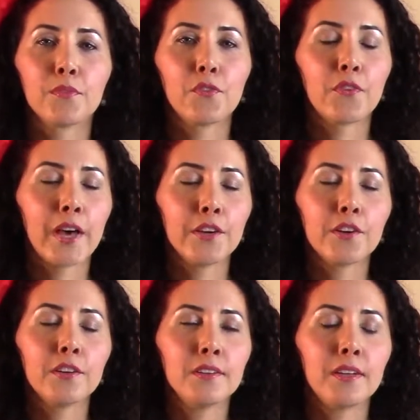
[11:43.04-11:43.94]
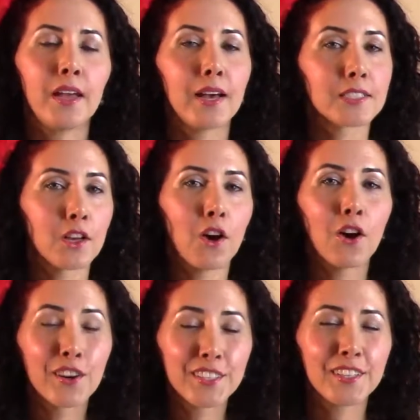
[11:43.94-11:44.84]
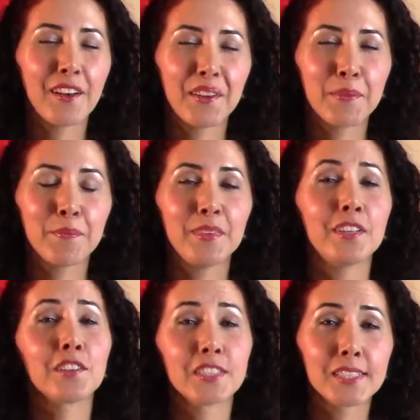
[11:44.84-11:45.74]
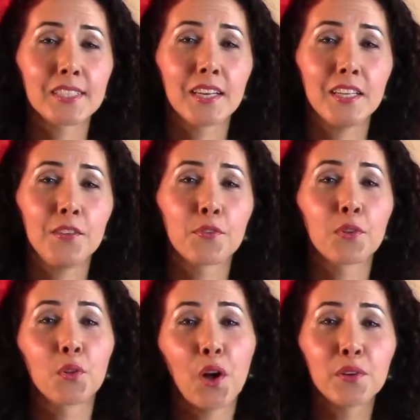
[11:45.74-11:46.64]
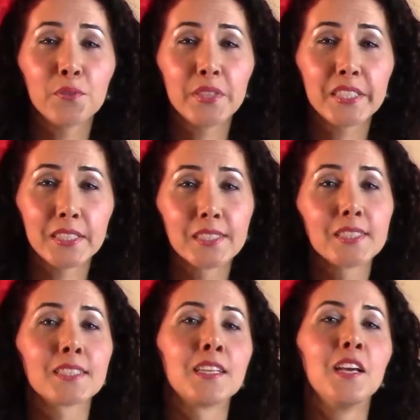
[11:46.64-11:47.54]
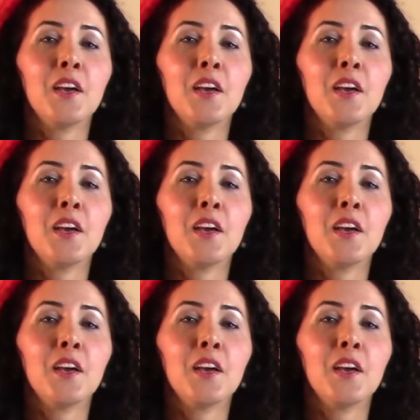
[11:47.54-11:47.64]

Fire has a hard time in our society for a lot of reasons.